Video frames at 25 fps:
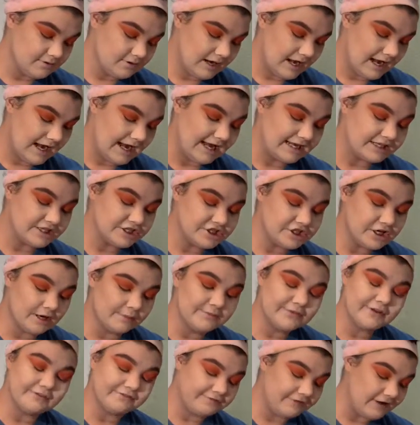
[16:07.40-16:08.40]
I had to
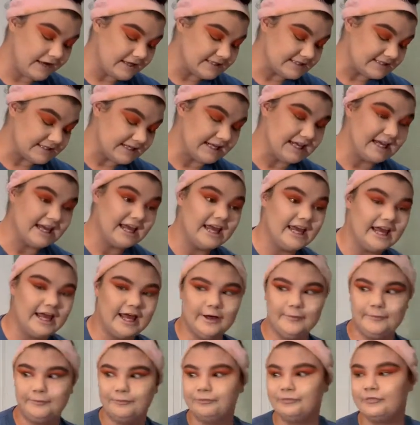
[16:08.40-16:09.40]
jump the fence to get
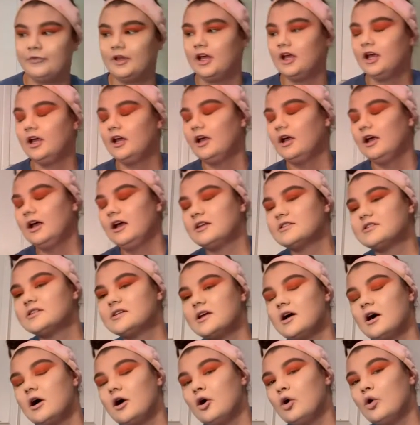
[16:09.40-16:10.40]
him. And
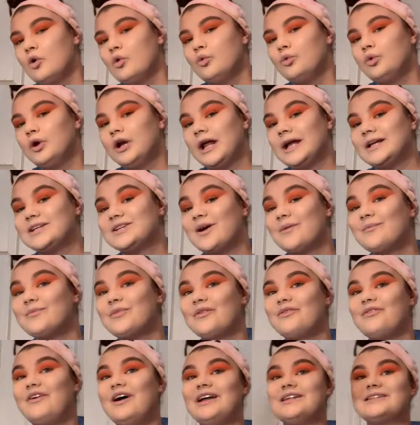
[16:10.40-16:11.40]
so when I jumped
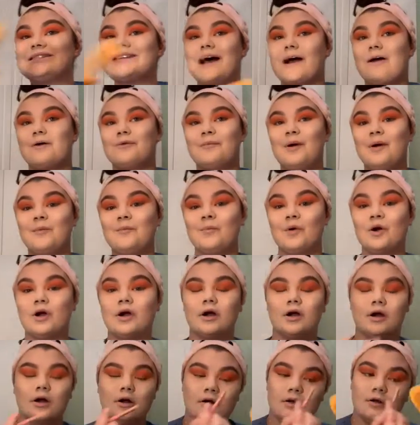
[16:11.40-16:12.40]
the fence, I
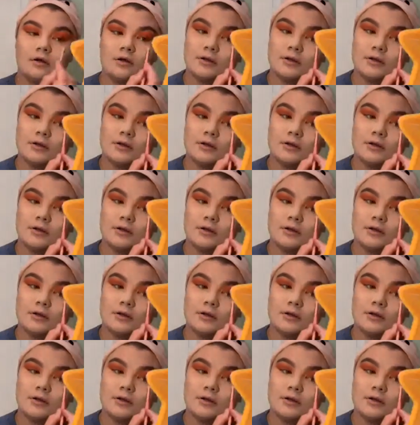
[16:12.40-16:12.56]
remember